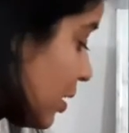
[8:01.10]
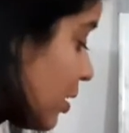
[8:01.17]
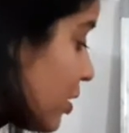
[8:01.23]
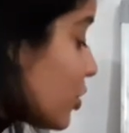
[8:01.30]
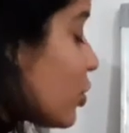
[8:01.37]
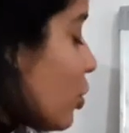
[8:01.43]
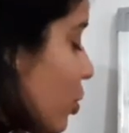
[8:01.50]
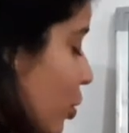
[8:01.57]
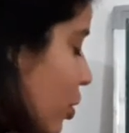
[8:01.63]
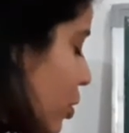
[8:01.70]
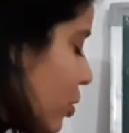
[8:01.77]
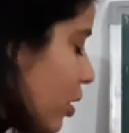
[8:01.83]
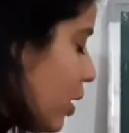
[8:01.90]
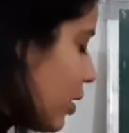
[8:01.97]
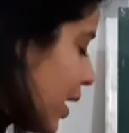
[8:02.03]

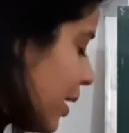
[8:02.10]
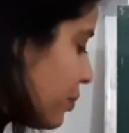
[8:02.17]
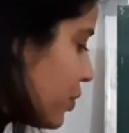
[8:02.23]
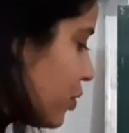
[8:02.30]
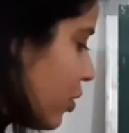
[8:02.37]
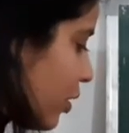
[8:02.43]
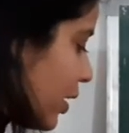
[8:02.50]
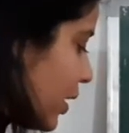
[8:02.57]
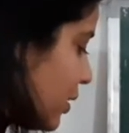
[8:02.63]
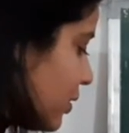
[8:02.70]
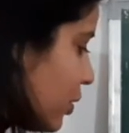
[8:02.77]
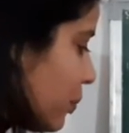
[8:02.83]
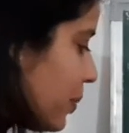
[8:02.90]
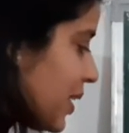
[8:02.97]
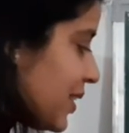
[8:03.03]
So okay, I'm sorry.
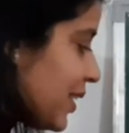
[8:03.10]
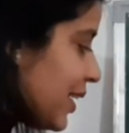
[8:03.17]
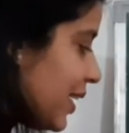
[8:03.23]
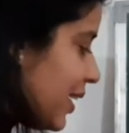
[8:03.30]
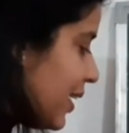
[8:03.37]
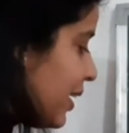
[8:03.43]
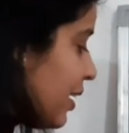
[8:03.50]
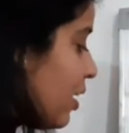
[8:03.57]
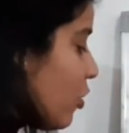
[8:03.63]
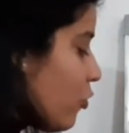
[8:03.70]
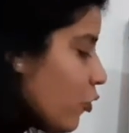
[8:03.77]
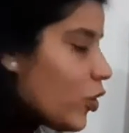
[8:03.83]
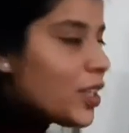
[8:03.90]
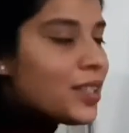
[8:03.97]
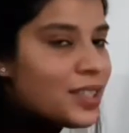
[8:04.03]
So basically
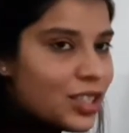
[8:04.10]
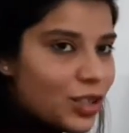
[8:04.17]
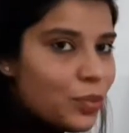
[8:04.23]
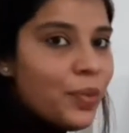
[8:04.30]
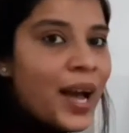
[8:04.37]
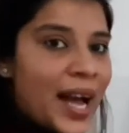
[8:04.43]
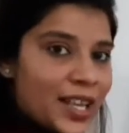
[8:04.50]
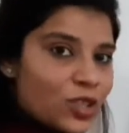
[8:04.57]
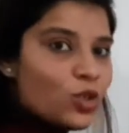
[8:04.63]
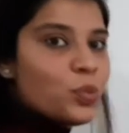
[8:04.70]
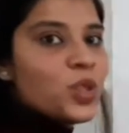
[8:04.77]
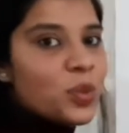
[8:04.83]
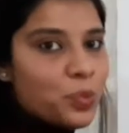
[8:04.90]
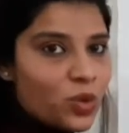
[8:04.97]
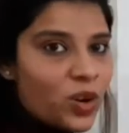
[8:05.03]
first term has to be
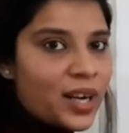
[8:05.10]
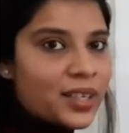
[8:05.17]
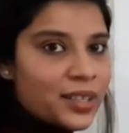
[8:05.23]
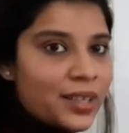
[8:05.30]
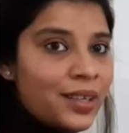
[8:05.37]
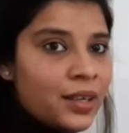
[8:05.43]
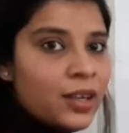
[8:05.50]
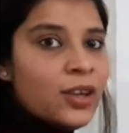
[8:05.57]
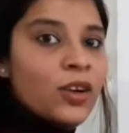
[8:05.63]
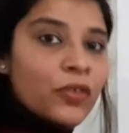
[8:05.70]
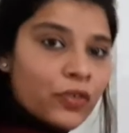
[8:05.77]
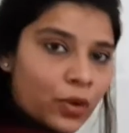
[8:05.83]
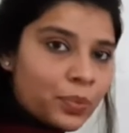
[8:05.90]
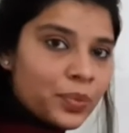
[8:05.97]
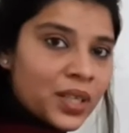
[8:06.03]
subtracted
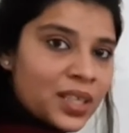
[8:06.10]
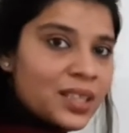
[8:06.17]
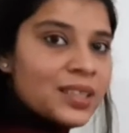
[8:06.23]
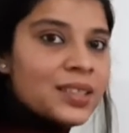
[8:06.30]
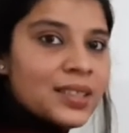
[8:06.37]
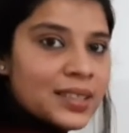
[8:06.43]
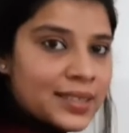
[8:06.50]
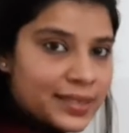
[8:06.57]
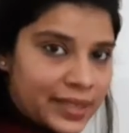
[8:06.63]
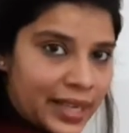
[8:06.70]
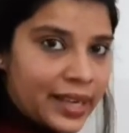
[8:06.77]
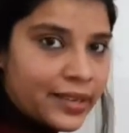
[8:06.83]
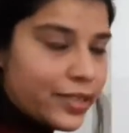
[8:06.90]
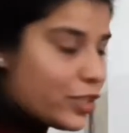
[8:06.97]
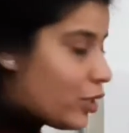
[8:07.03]
from the
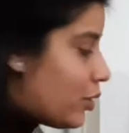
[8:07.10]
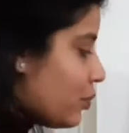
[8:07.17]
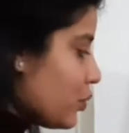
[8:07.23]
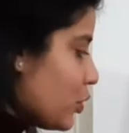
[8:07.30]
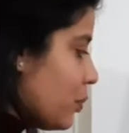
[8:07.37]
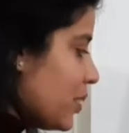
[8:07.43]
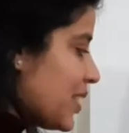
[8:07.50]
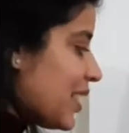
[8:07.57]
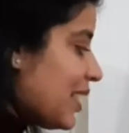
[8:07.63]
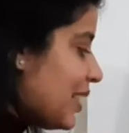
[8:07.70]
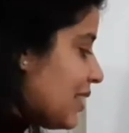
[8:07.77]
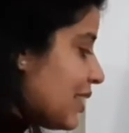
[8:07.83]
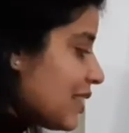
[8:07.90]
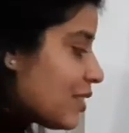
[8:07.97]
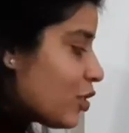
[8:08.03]
second term. So basically
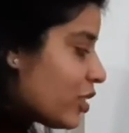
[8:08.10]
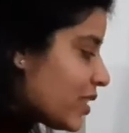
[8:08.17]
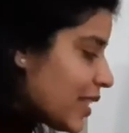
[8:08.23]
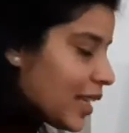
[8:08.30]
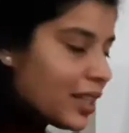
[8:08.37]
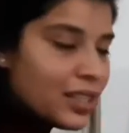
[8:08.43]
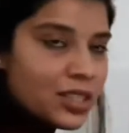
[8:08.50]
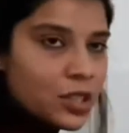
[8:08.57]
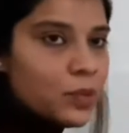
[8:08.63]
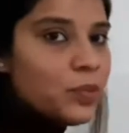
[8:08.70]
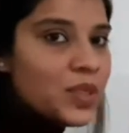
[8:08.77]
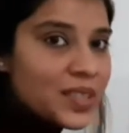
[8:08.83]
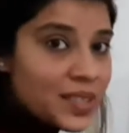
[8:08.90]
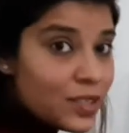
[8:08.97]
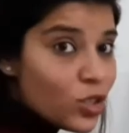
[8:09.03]
this is your second term,
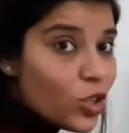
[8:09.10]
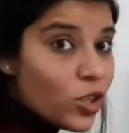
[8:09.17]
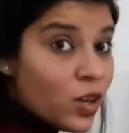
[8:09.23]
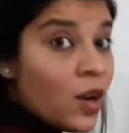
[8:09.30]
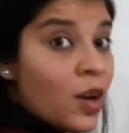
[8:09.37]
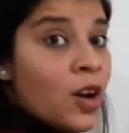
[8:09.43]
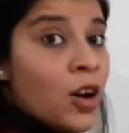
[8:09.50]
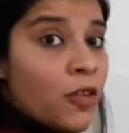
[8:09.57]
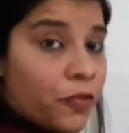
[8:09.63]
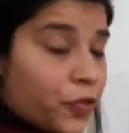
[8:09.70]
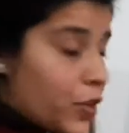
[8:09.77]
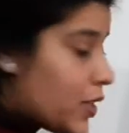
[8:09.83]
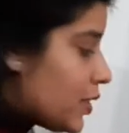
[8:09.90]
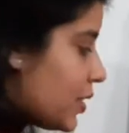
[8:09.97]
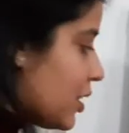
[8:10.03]
this is your
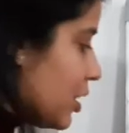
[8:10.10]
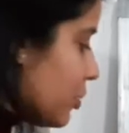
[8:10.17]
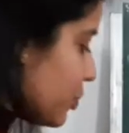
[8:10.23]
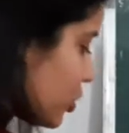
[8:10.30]
first term.